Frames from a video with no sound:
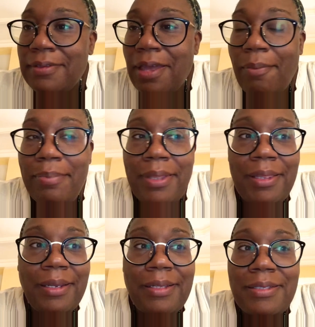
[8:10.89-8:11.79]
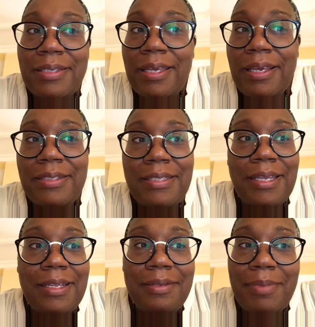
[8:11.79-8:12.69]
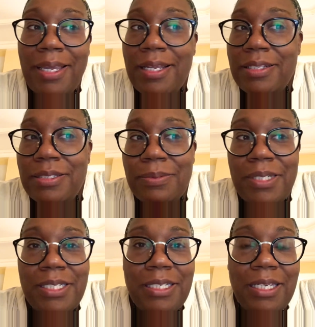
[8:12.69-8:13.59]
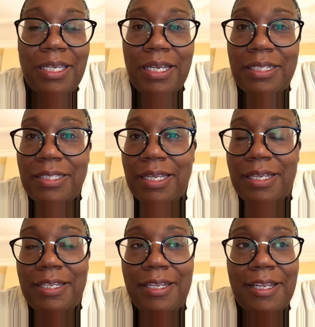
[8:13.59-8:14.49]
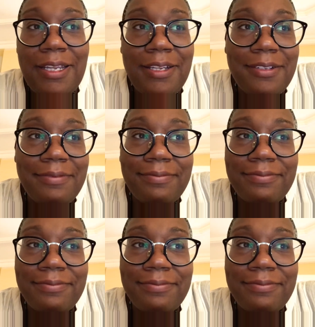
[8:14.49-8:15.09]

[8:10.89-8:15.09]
abilities kicked in, my intuition kicked in, and